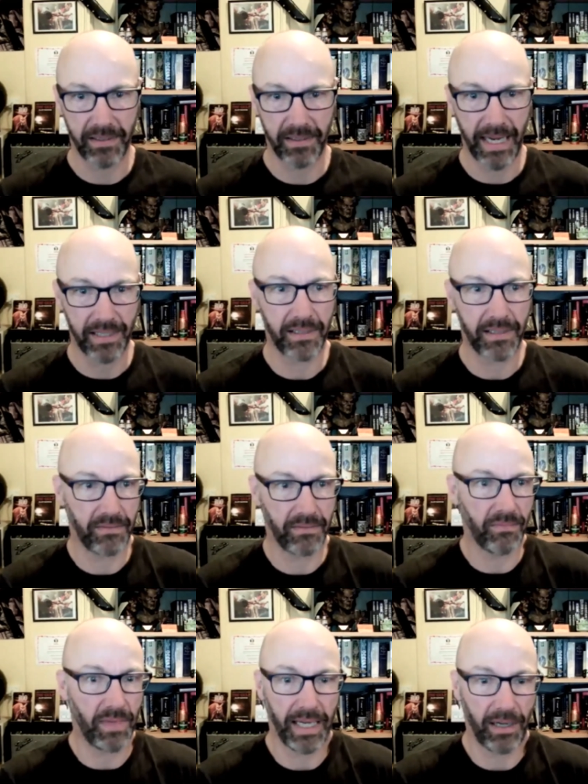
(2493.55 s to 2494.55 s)
that's
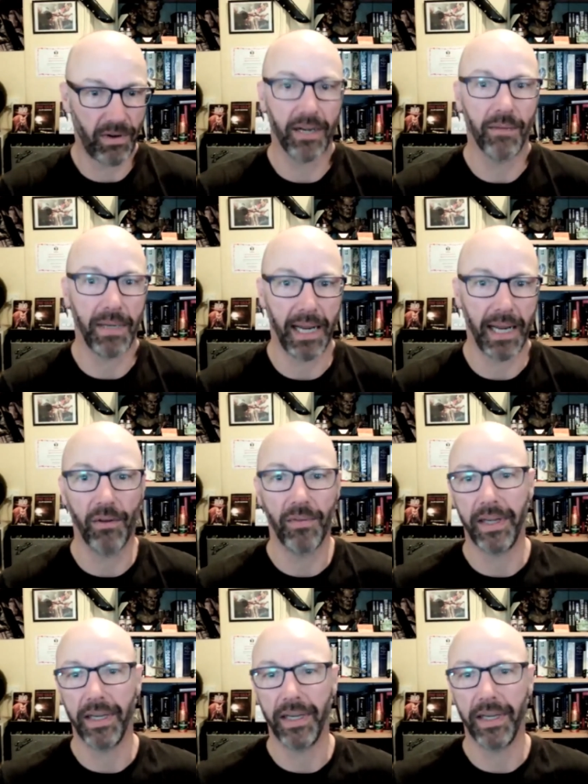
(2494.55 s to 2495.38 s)
incredibly healthy.